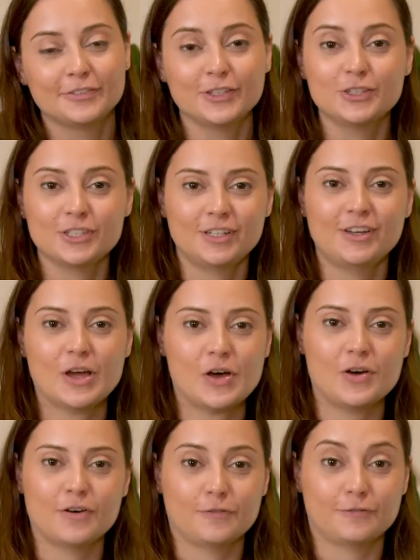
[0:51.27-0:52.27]
fusion
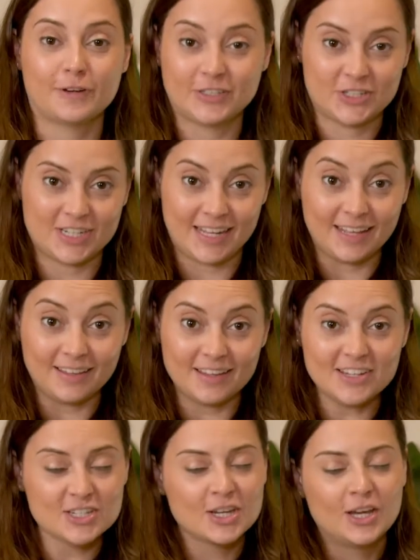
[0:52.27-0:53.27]
of French and
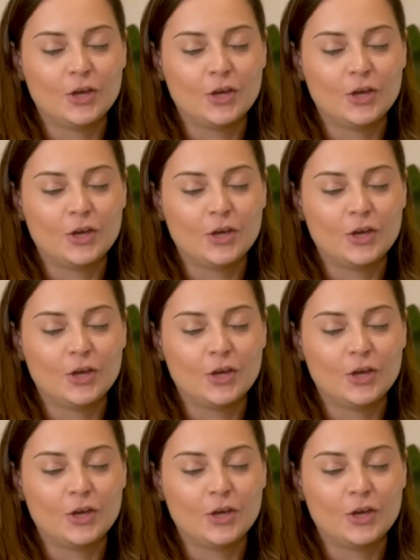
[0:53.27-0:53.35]
English.